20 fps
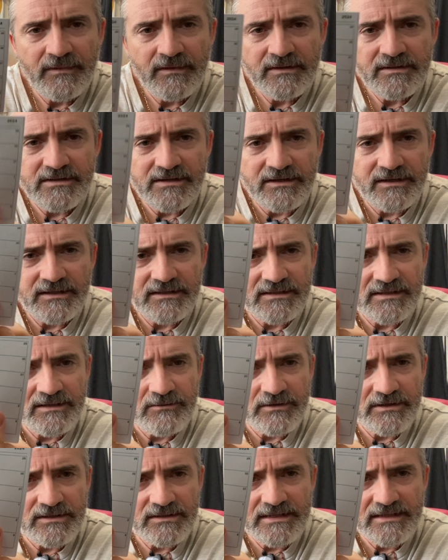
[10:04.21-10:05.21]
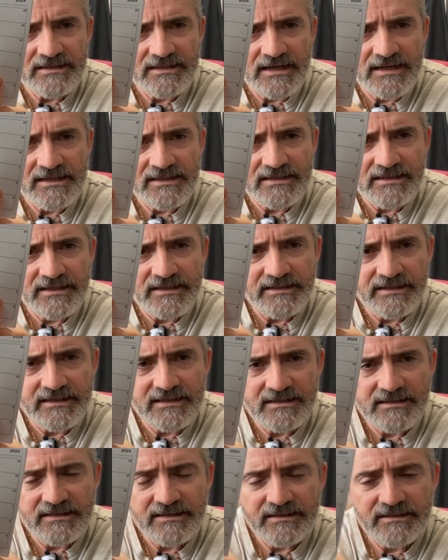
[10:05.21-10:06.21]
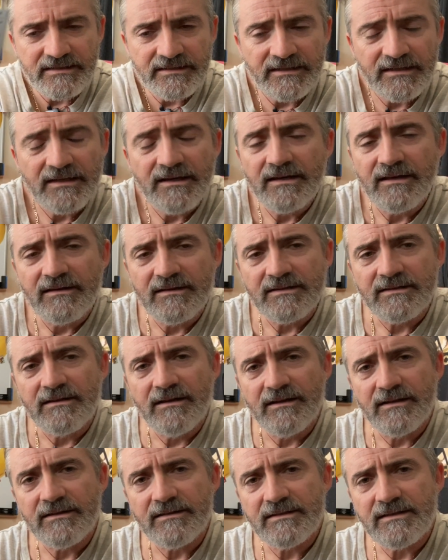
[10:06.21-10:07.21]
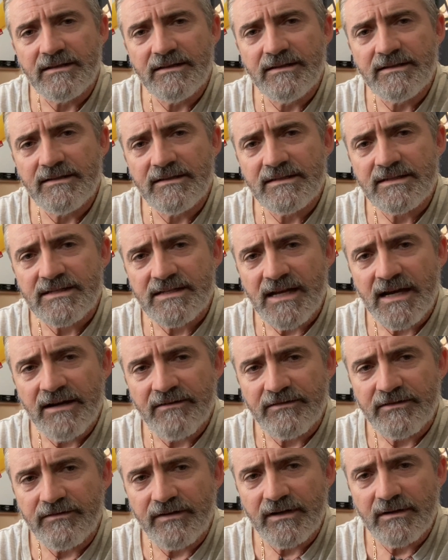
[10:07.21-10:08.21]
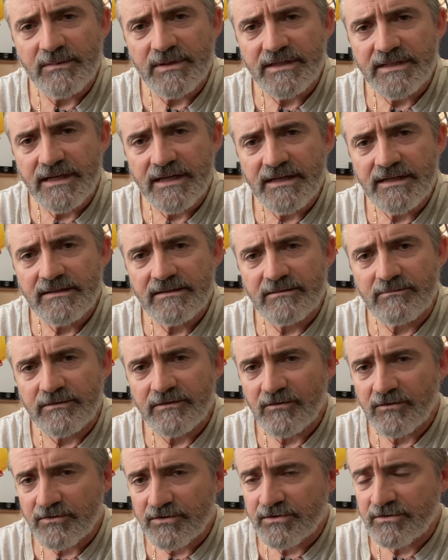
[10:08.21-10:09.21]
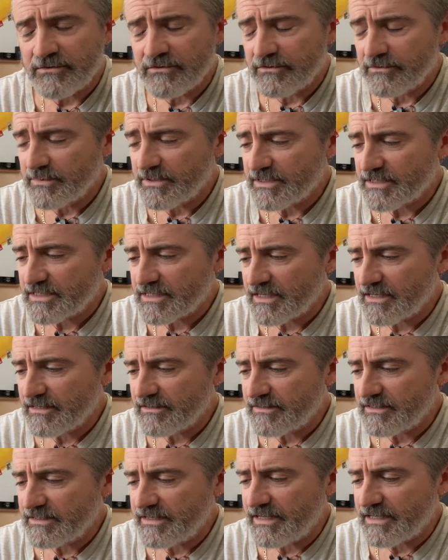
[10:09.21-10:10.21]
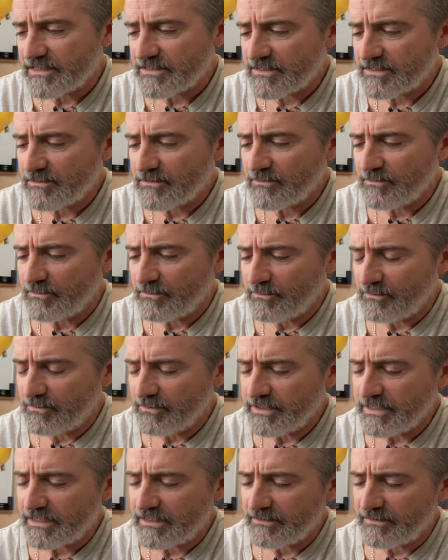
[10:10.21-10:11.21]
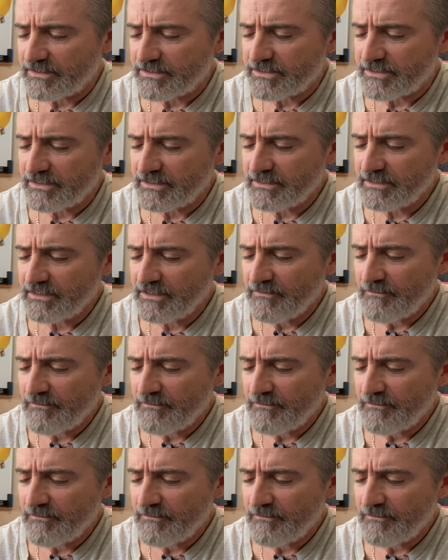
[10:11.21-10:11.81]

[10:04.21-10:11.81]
So you can see where it says SDD. Staff development days. We've got 2 of them at the start of this next week this year.